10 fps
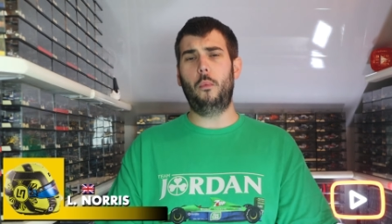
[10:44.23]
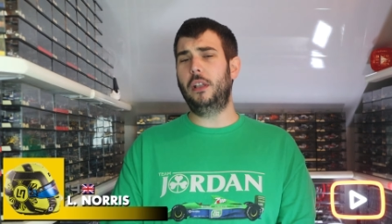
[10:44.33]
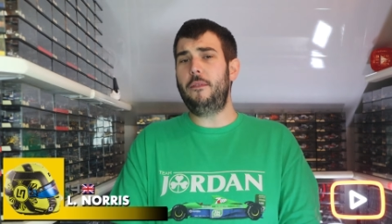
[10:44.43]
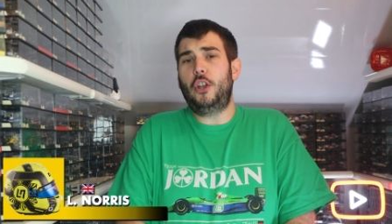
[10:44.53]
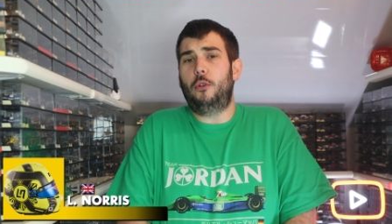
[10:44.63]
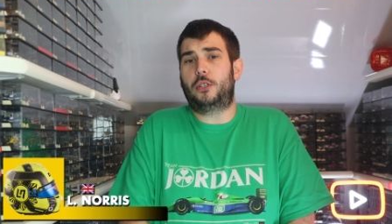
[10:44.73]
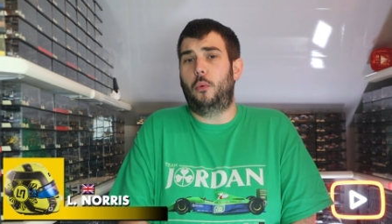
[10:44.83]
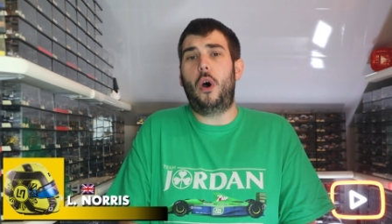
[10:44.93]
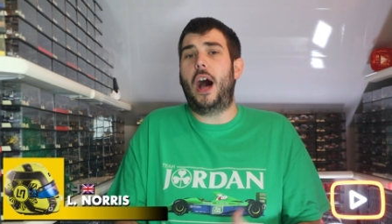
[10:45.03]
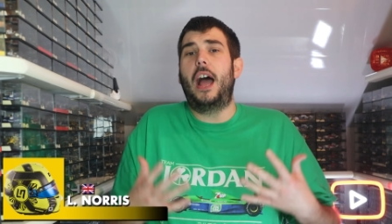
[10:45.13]
Living up to
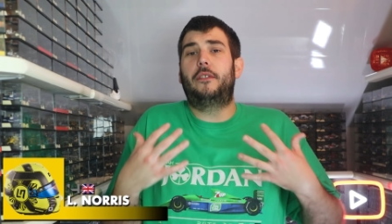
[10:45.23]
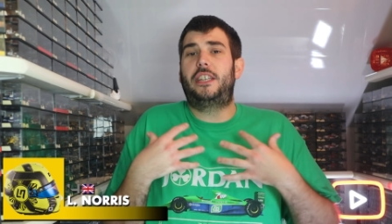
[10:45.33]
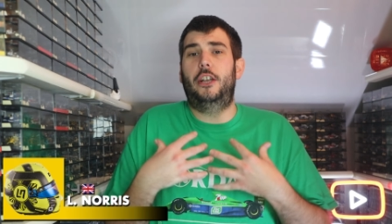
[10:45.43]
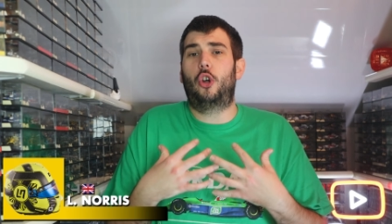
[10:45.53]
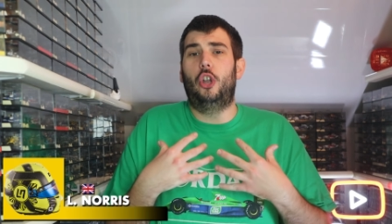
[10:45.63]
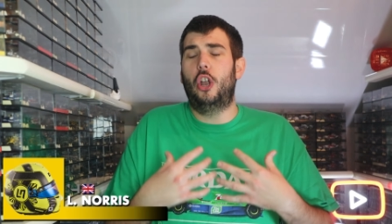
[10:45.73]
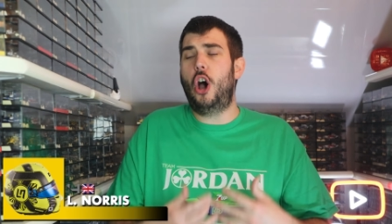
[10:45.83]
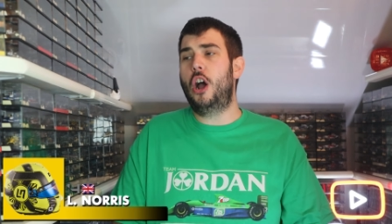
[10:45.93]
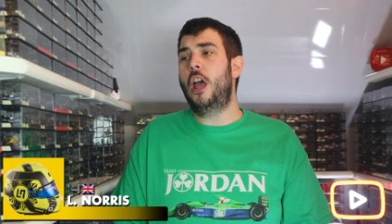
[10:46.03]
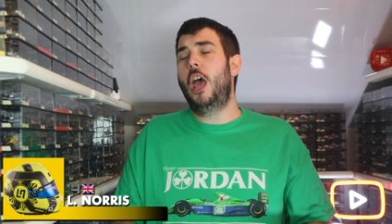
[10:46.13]
what I've said all
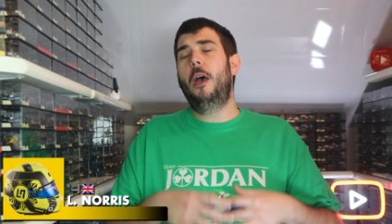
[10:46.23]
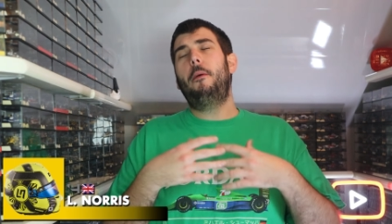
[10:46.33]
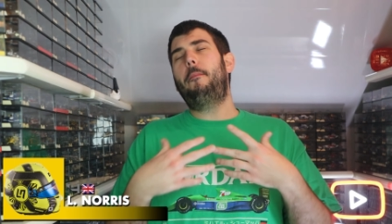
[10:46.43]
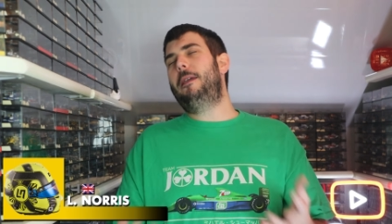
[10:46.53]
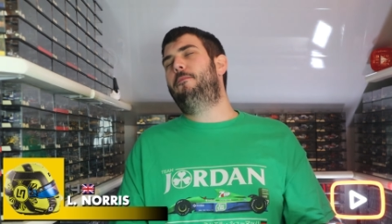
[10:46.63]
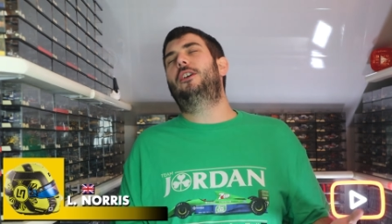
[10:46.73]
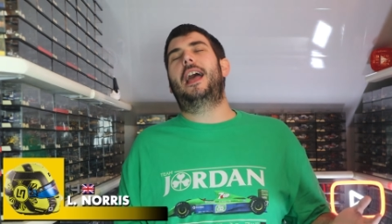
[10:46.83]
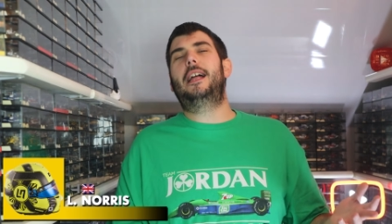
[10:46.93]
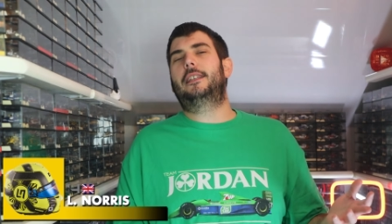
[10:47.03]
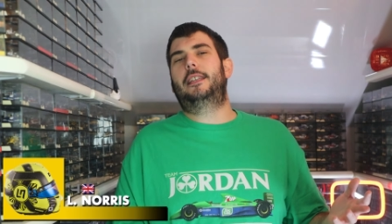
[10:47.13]
along, but people
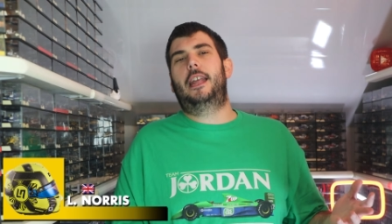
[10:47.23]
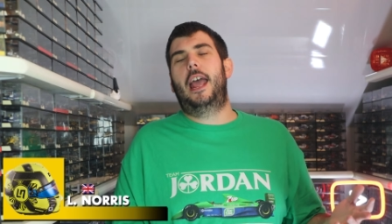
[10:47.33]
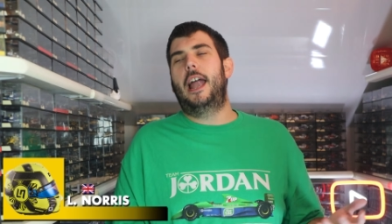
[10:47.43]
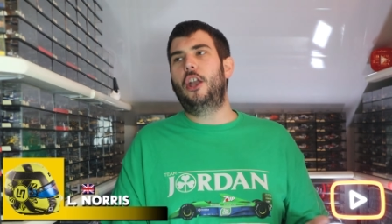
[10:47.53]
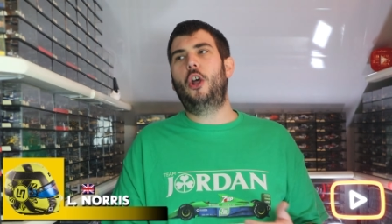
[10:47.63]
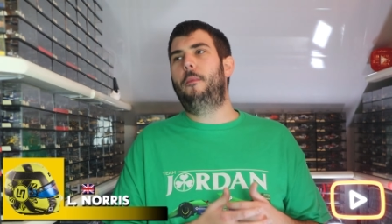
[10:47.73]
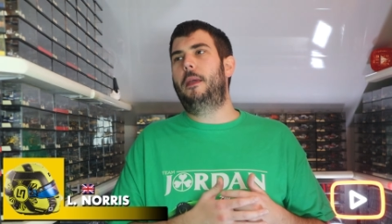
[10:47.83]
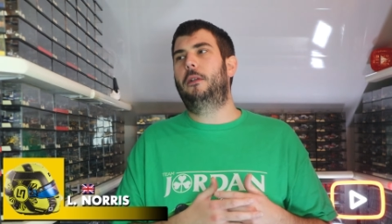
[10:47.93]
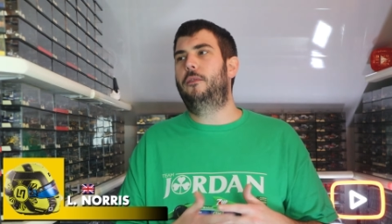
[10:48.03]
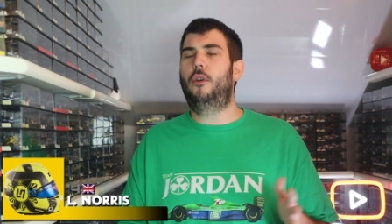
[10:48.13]
can't see it, and I know
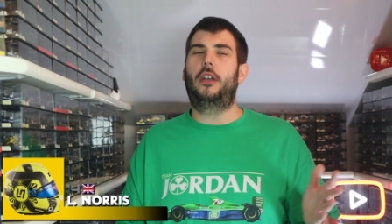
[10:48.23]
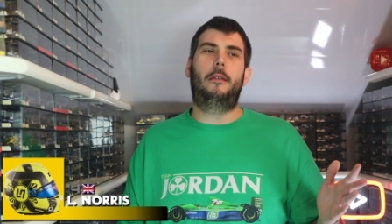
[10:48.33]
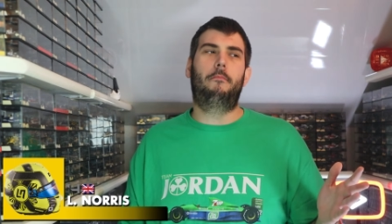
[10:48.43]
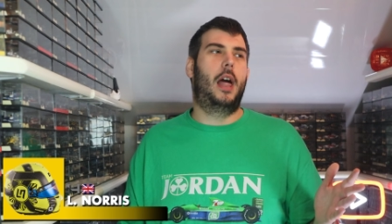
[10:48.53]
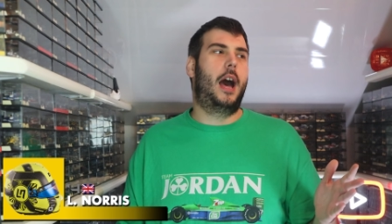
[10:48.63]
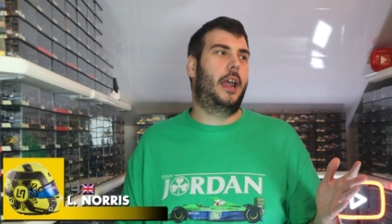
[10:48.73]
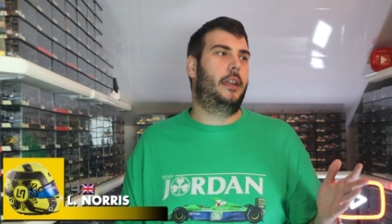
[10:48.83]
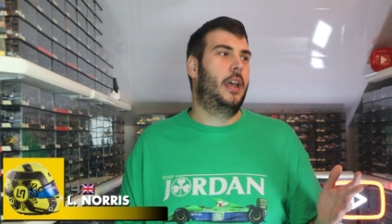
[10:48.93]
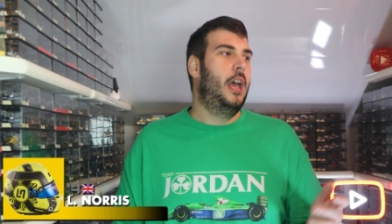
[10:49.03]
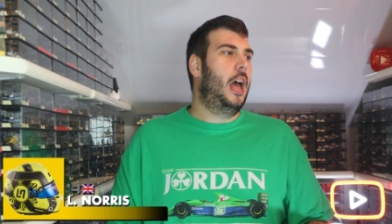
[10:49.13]
people are fucking
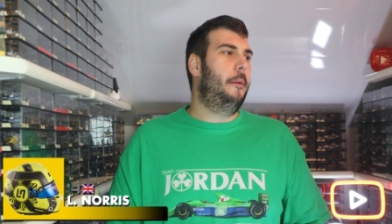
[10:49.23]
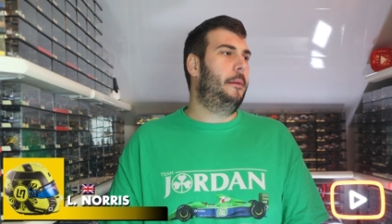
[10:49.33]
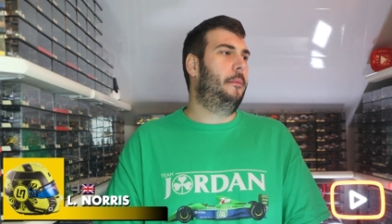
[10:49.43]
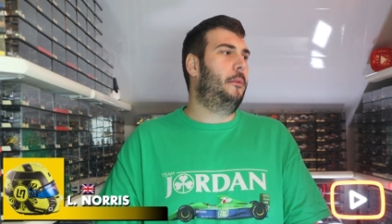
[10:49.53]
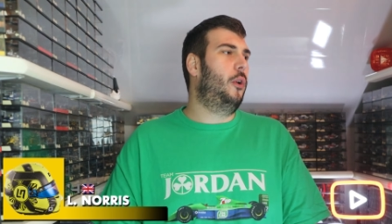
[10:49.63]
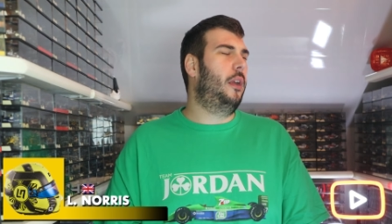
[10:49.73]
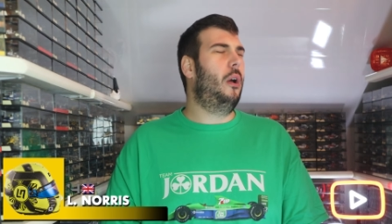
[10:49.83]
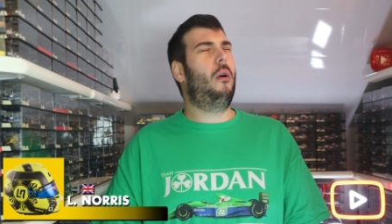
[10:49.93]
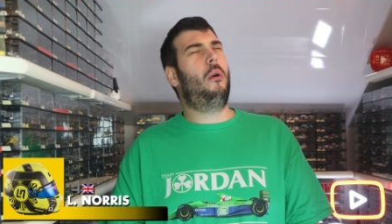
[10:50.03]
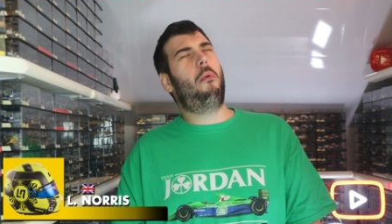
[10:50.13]
blind, and people are going,
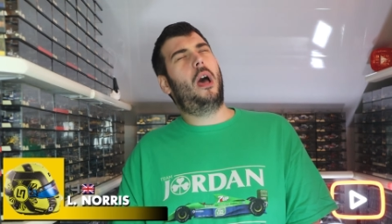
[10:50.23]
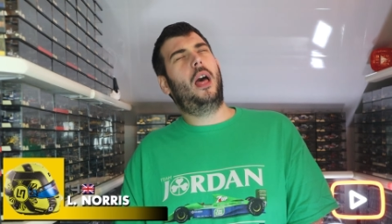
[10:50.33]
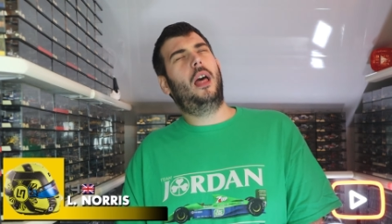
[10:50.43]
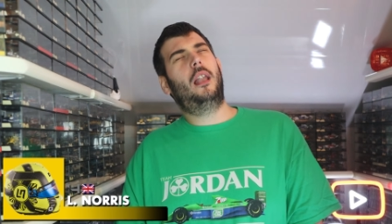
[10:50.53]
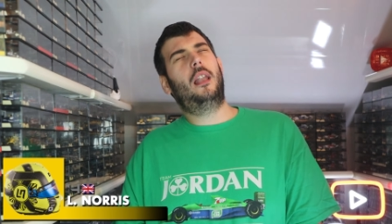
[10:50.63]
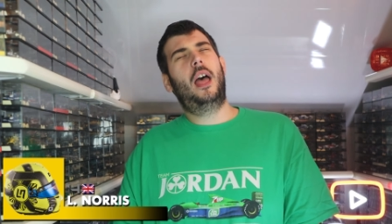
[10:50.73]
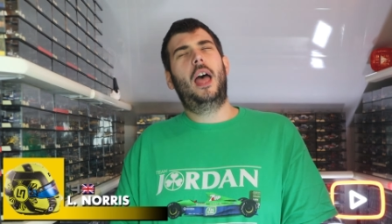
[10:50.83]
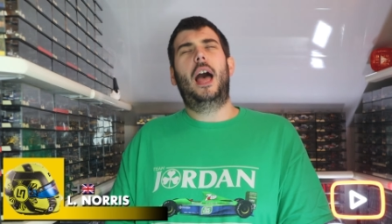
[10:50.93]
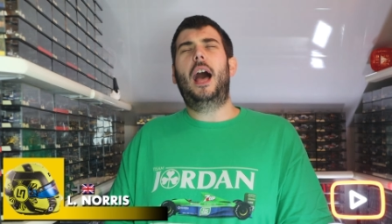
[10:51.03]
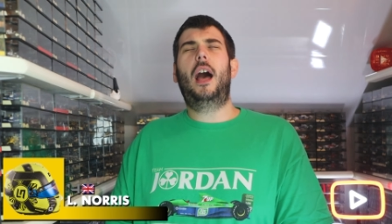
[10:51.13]
"Oh well,
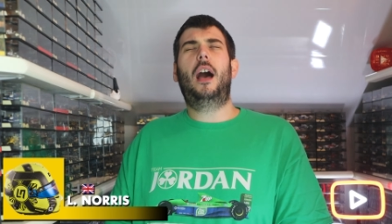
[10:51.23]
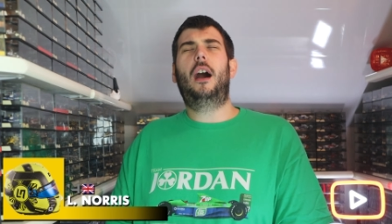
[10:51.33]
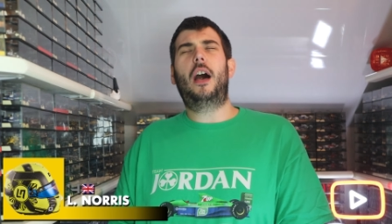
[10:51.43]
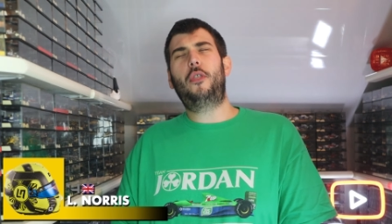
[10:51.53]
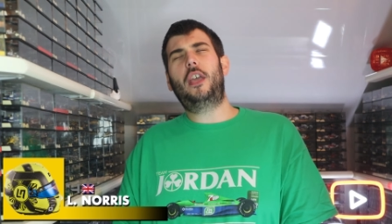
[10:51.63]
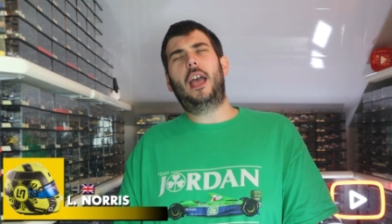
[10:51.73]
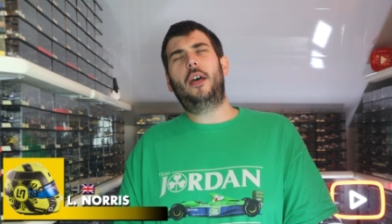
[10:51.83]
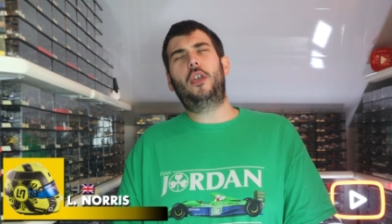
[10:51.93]
I think